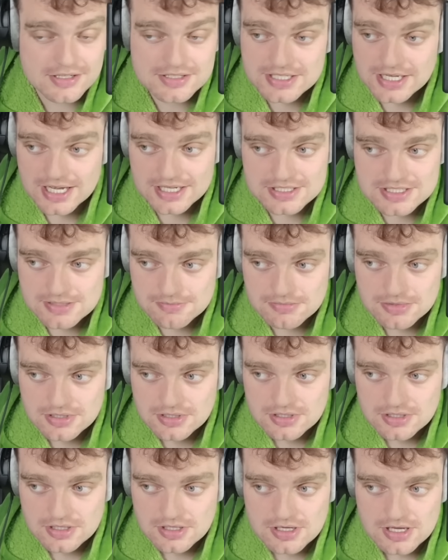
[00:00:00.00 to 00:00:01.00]
is against them.
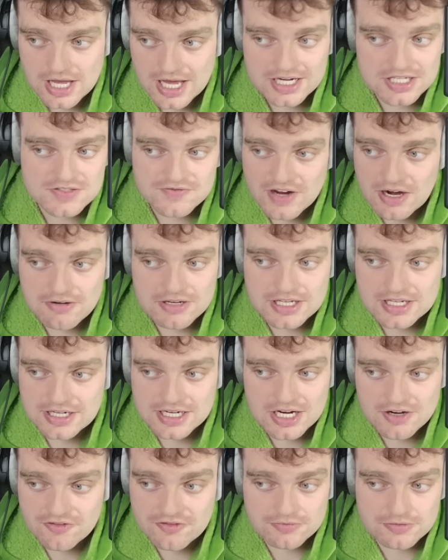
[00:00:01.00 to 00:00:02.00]
And it's very
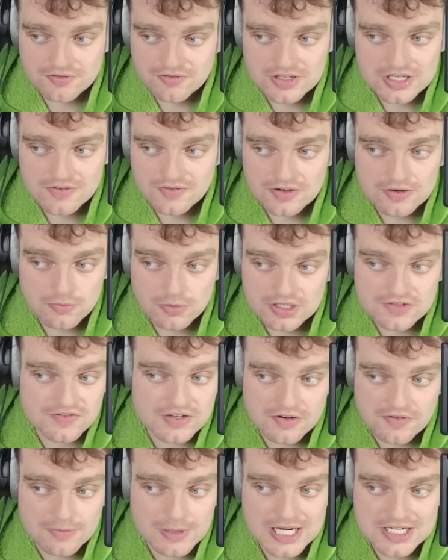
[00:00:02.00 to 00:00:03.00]
clear from what the
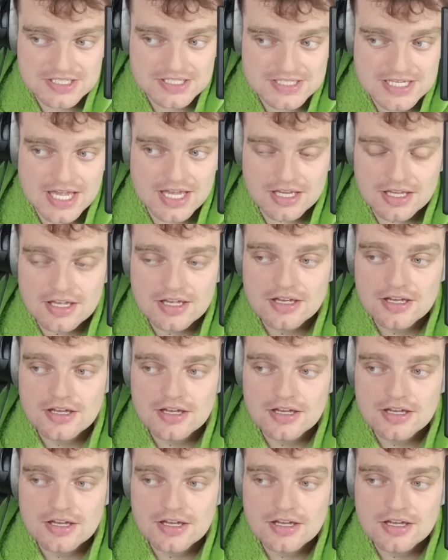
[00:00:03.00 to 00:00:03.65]
Fever players are saying.